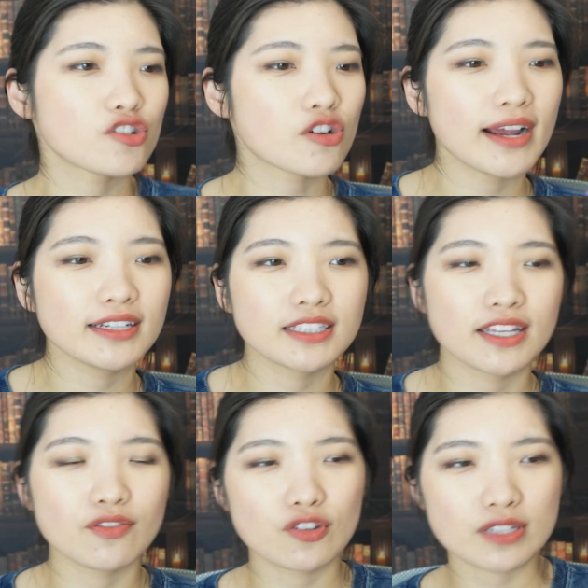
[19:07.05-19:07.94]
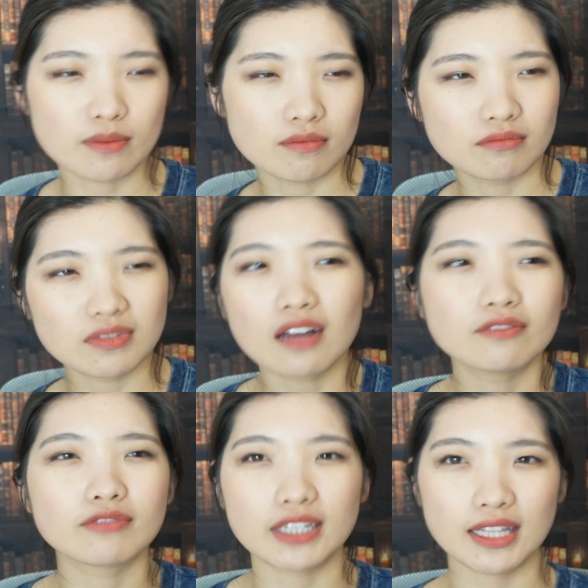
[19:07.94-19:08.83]
trying to give you some
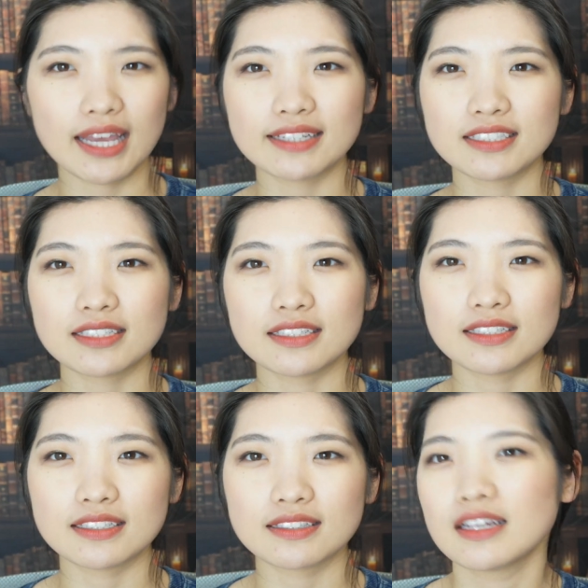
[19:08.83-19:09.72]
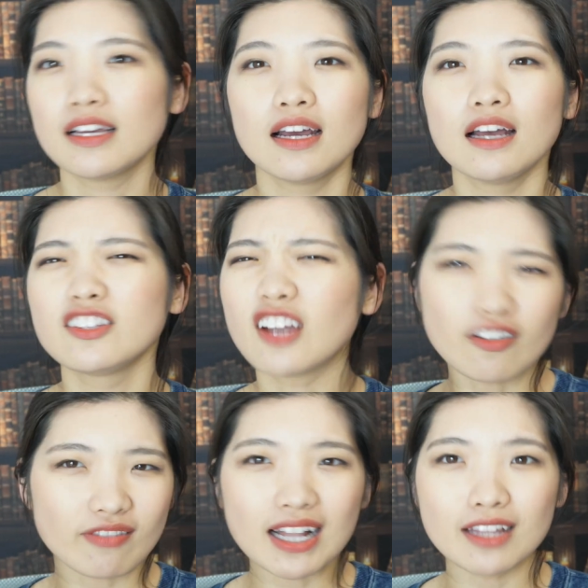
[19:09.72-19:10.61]
non-related,
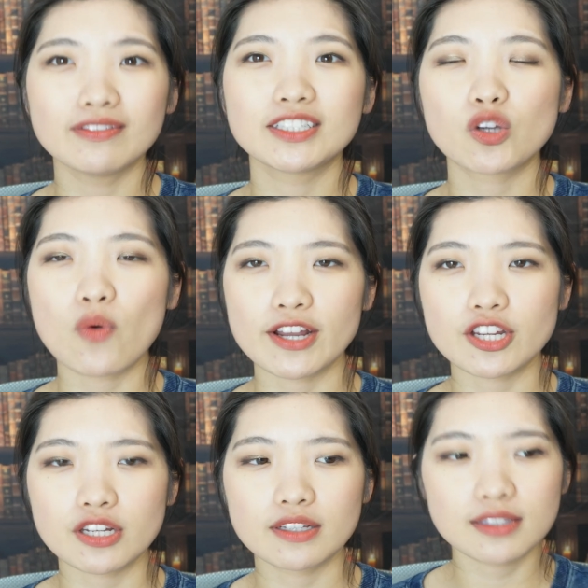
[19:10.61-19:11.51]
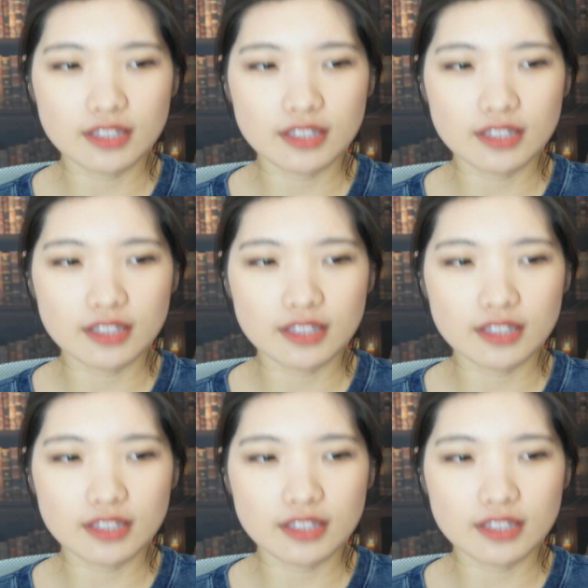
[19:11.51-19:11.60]
non-relevant questions.